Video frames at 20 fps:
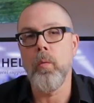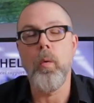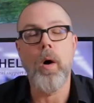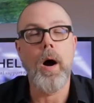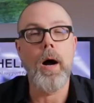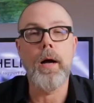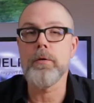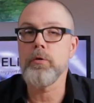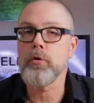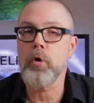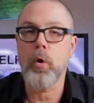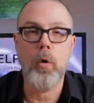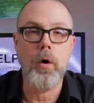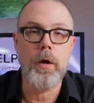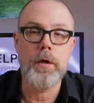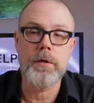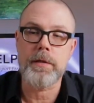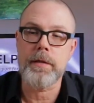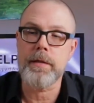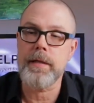wand
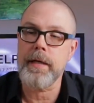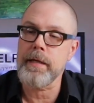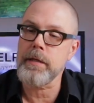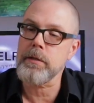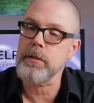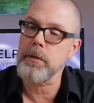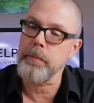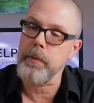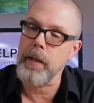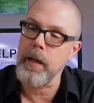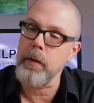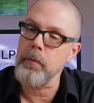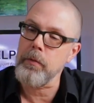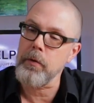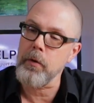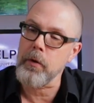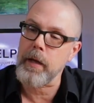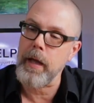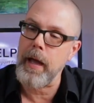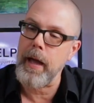toys and things to play with
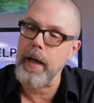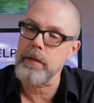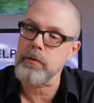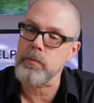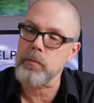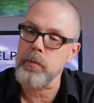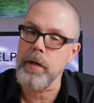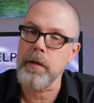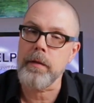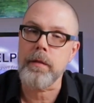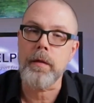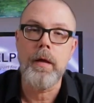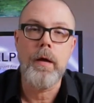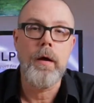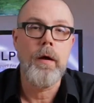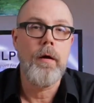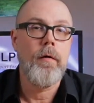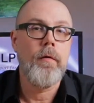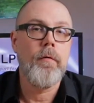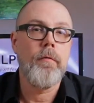your cats with
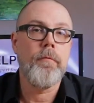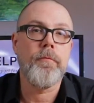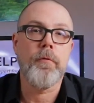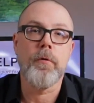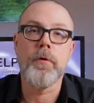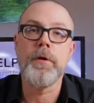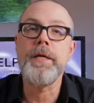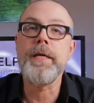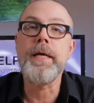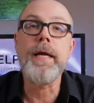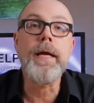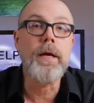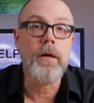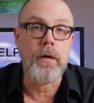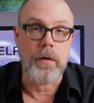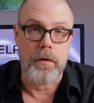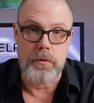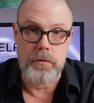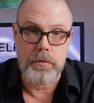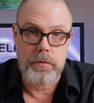for
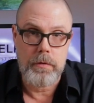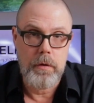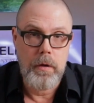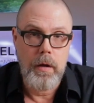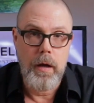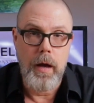years.